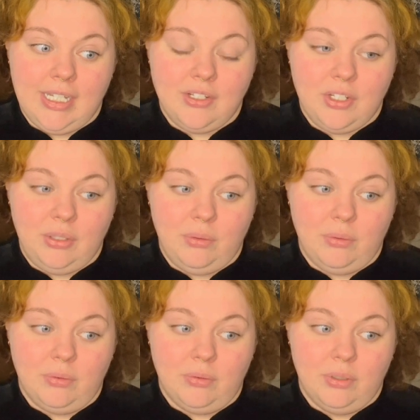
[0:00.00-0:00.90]

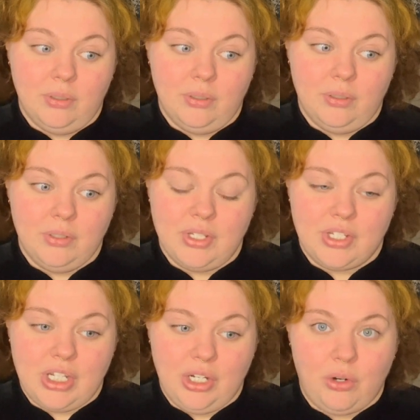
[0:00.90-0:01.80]
into
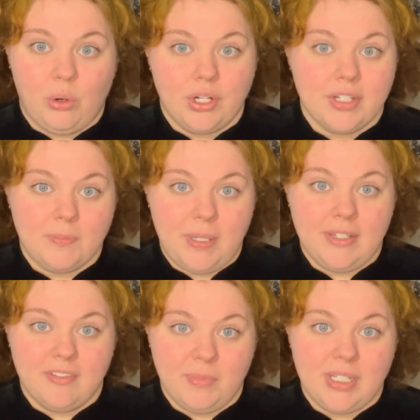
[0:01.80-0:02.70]
just a gorgeous
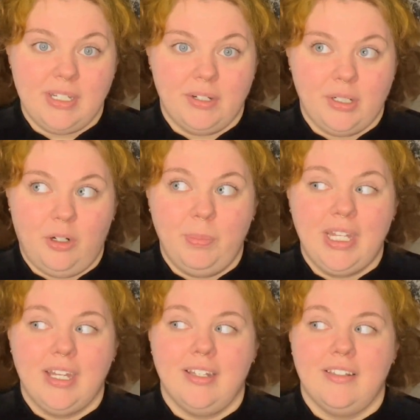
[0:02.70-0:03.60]
piece of material
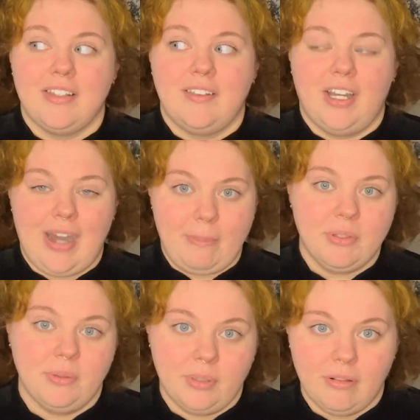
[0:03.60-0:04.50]
because they're
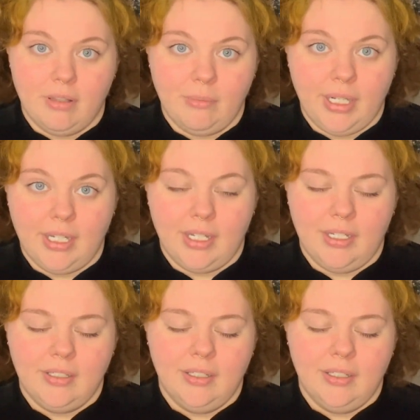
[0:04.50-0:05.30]
absolutely glowing in it.